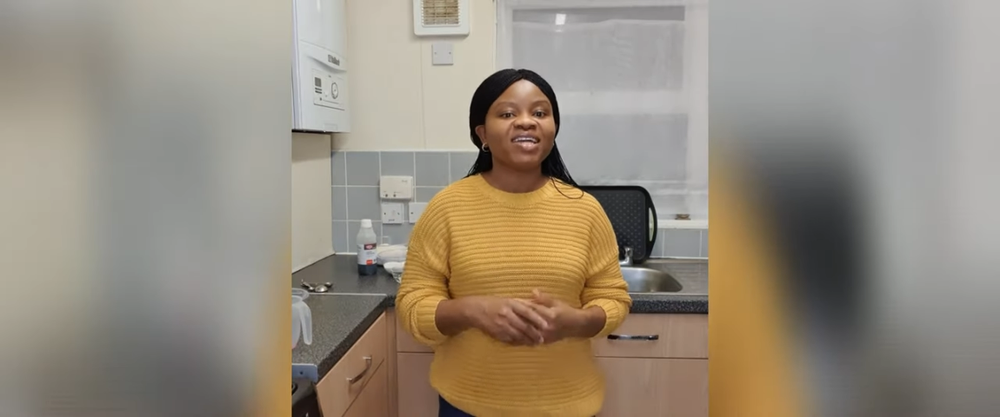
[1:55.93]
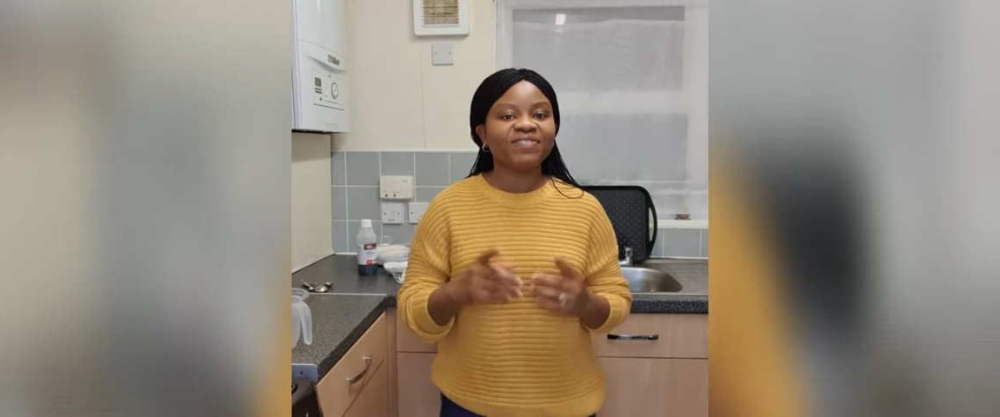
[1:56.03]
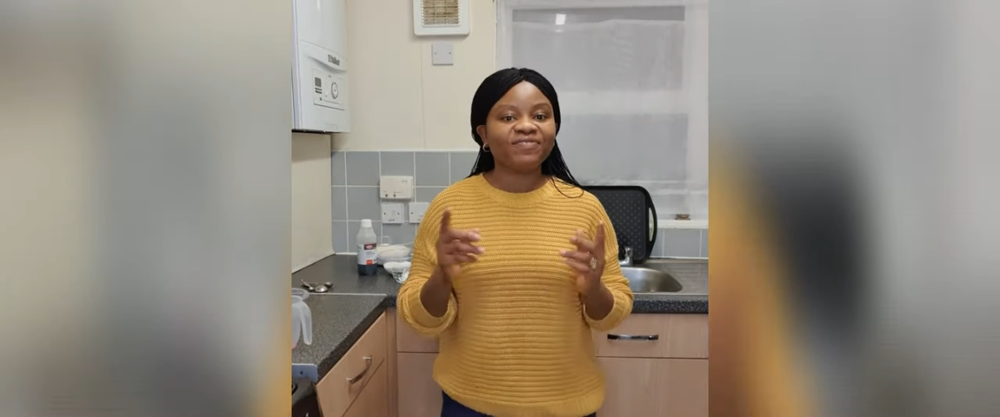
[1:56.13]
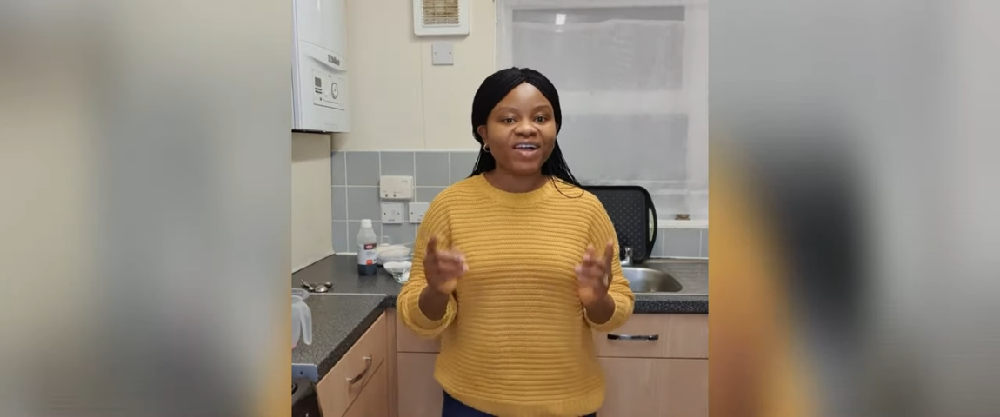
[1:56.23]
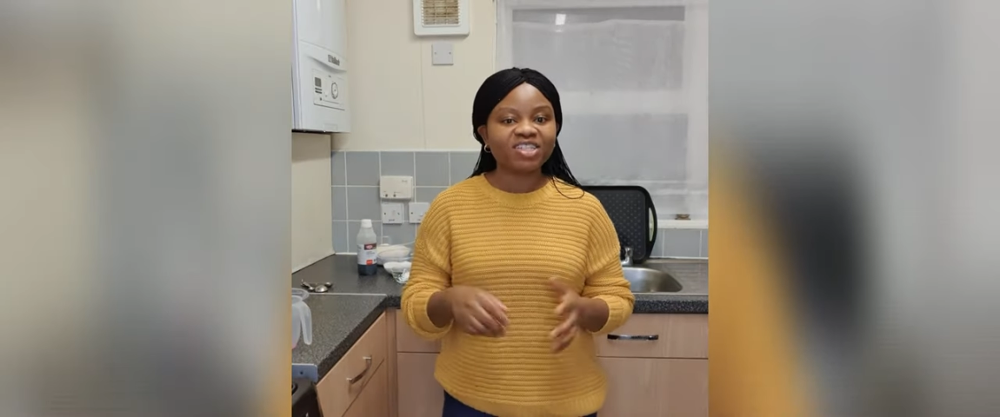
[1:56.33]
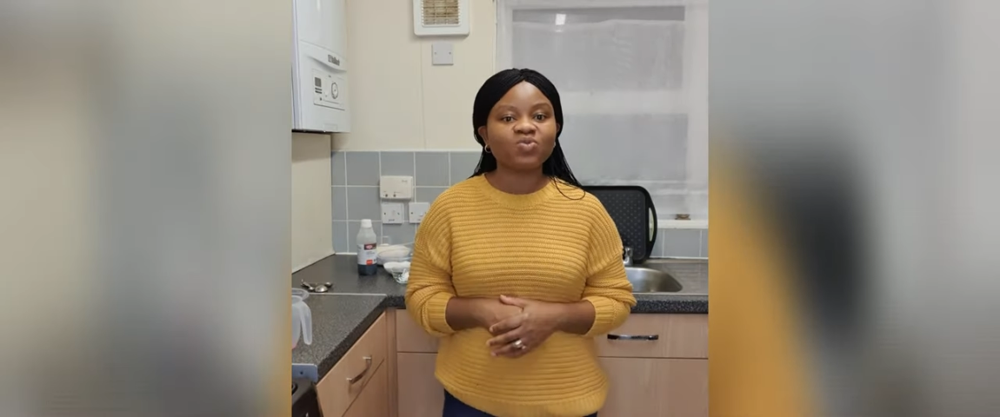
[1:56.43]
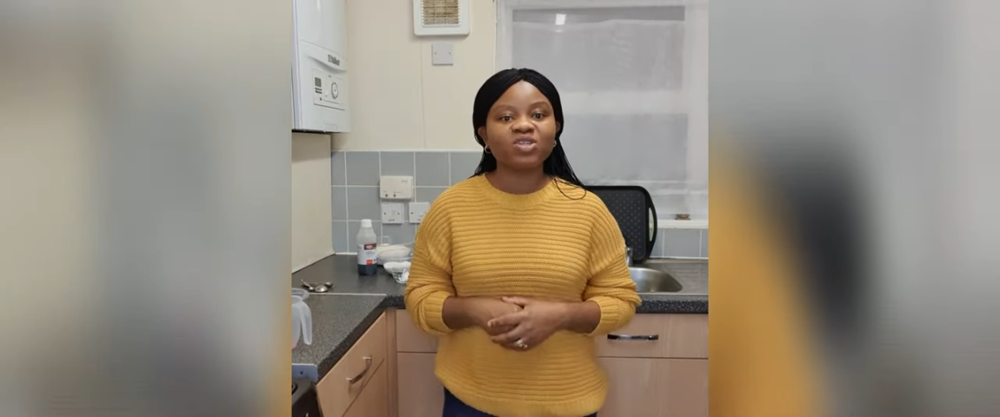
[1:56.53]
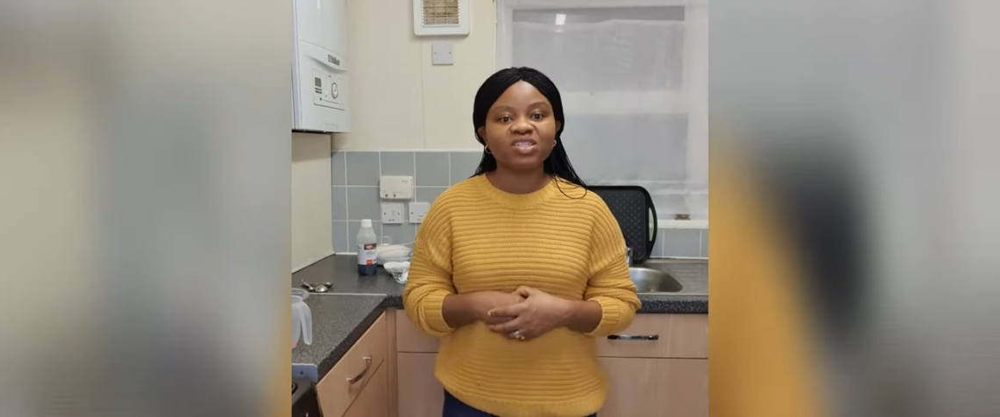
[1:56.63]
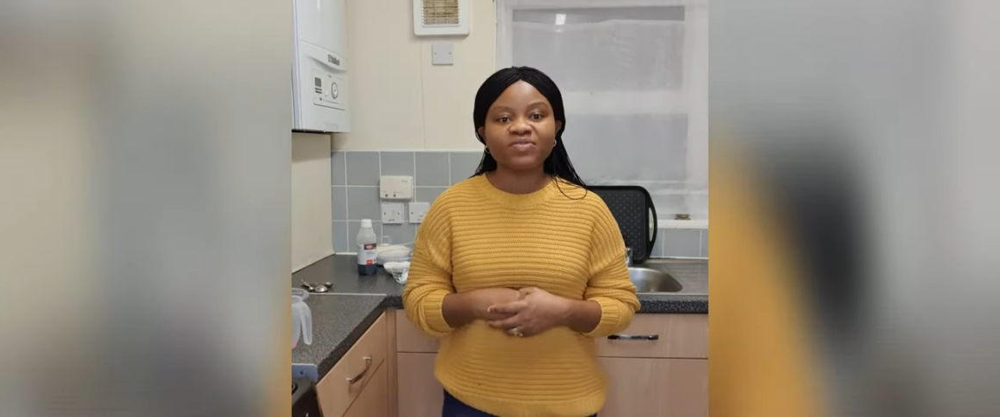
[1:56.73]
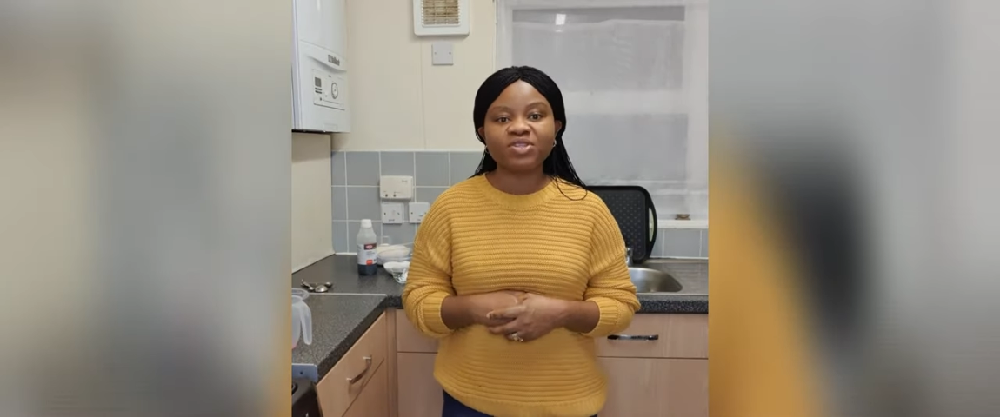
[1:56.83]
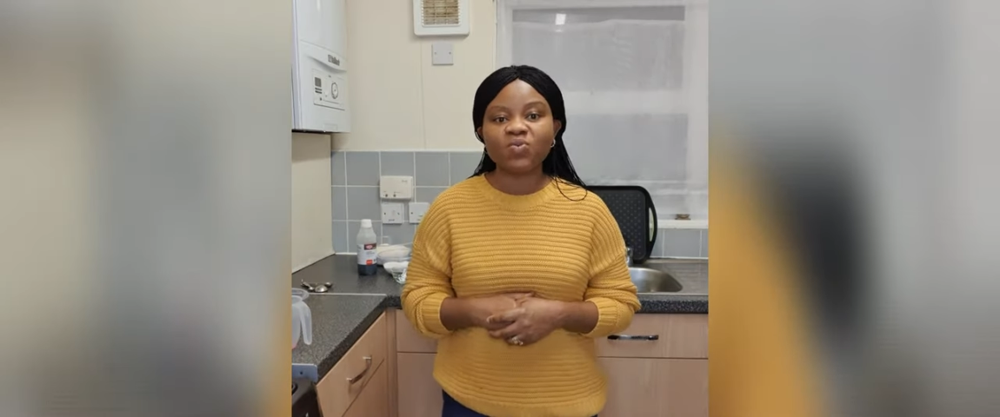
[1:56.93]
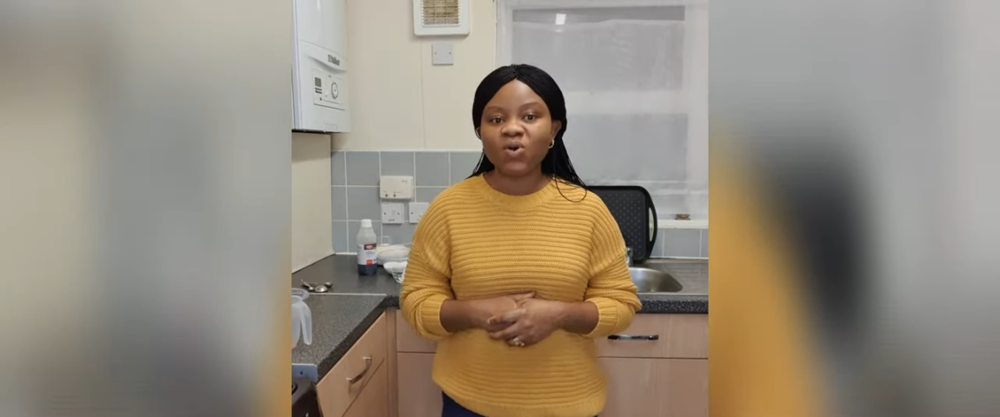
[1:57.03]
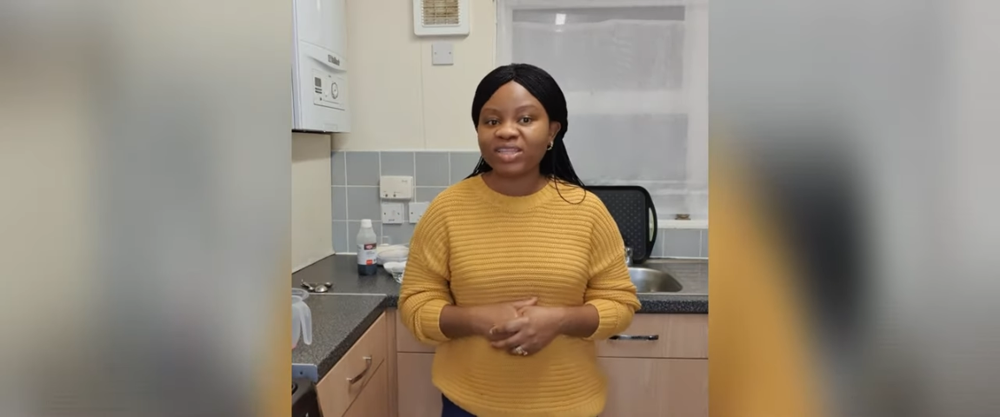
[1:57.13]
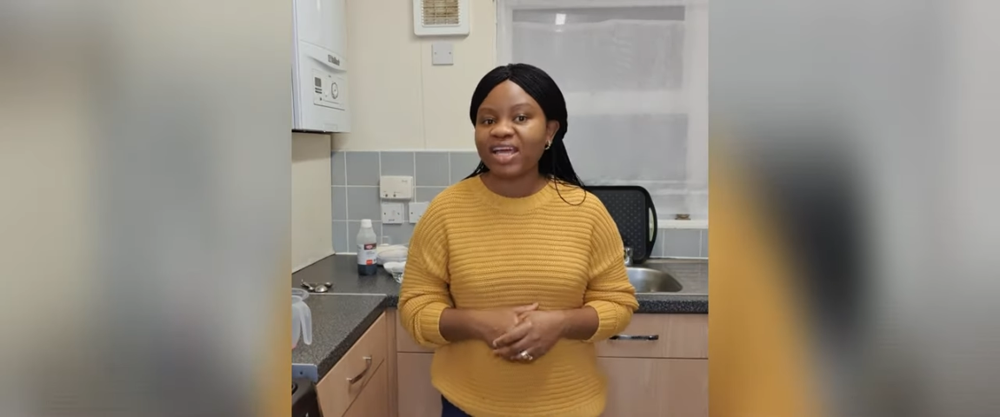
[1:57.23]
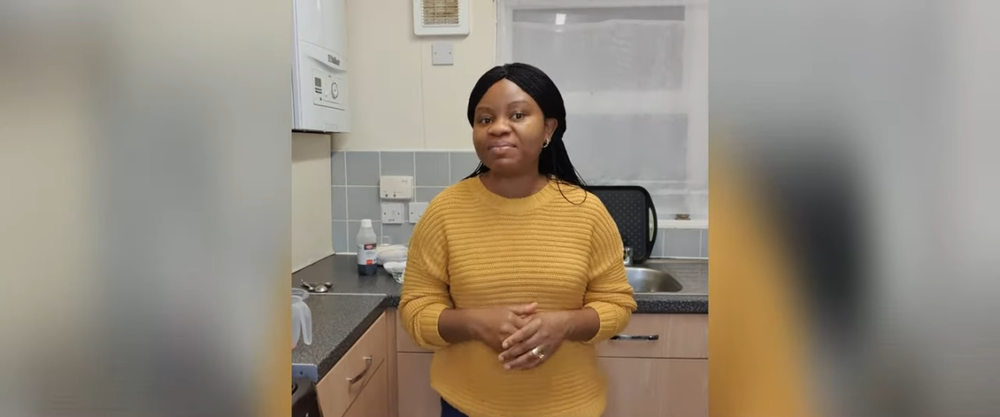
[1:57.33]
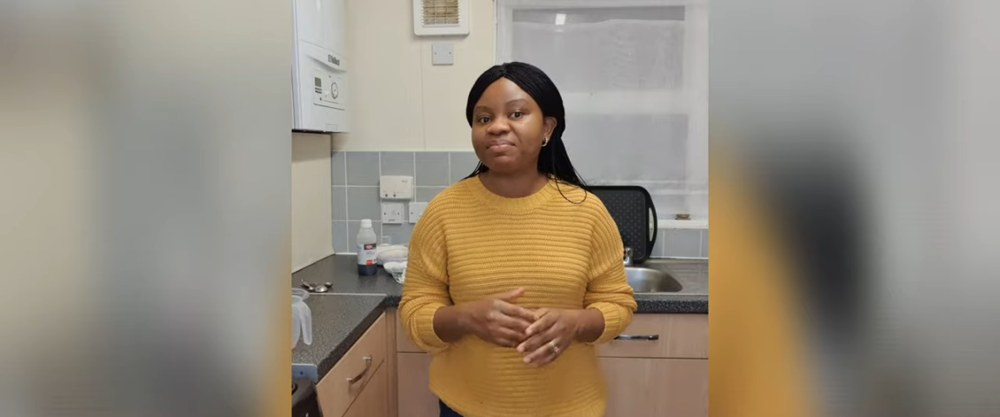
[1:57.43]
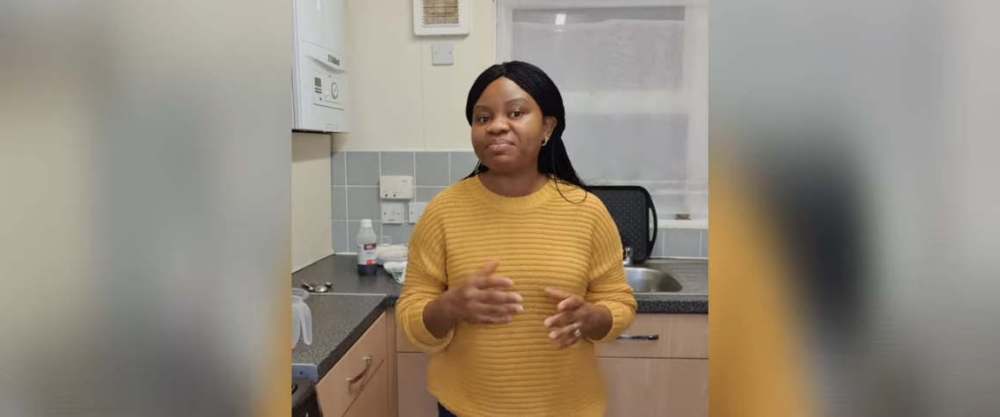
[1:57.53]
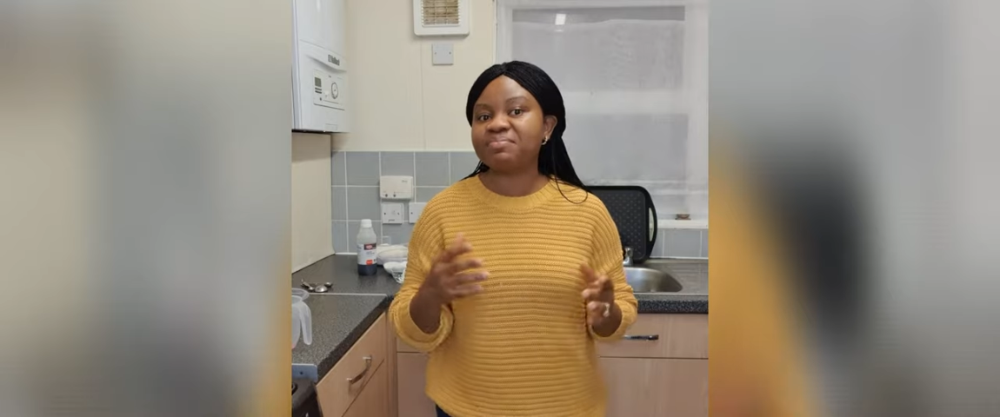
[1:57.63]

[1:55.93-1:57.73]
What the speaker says: In fact, she was even the one that